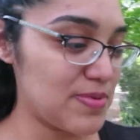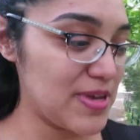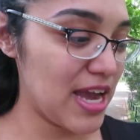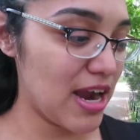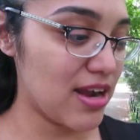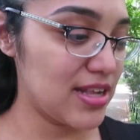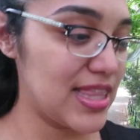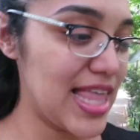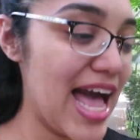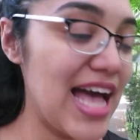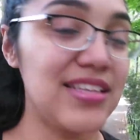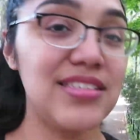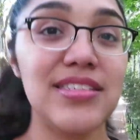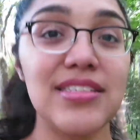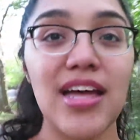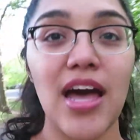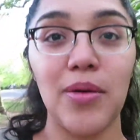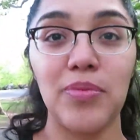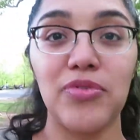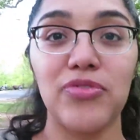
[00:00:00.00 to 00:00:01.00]
be our last
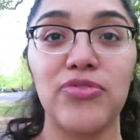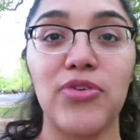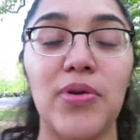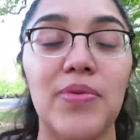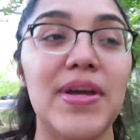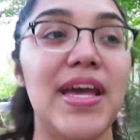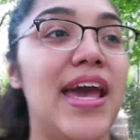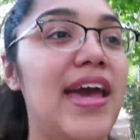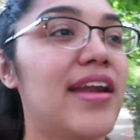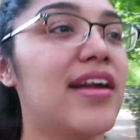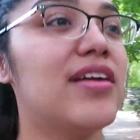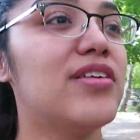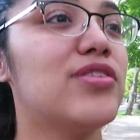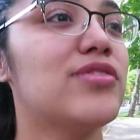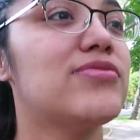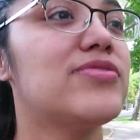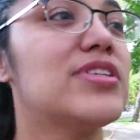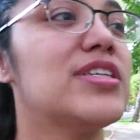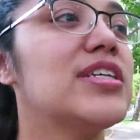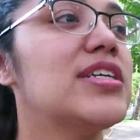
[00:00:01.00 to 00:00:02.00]
stop before we head on
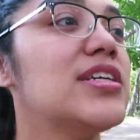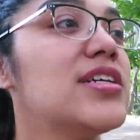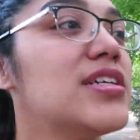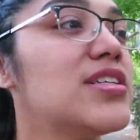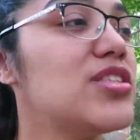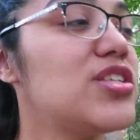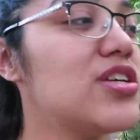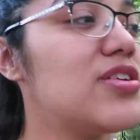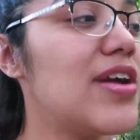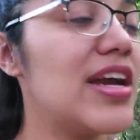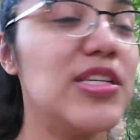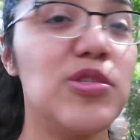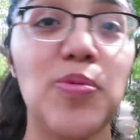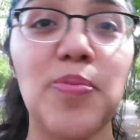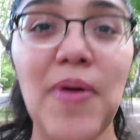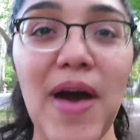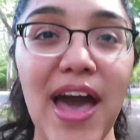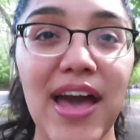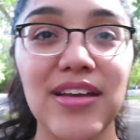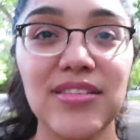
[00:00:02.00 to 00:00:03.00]
over to Gray's
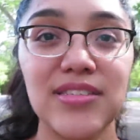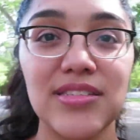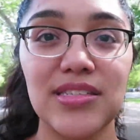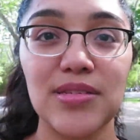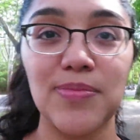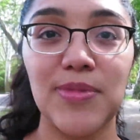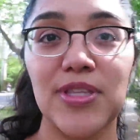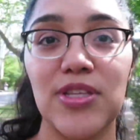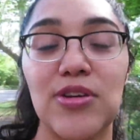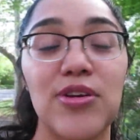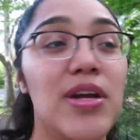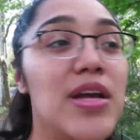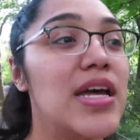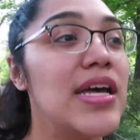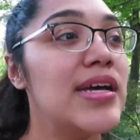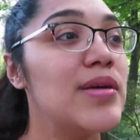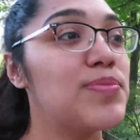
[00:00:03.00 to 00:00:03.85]
Papaya and some other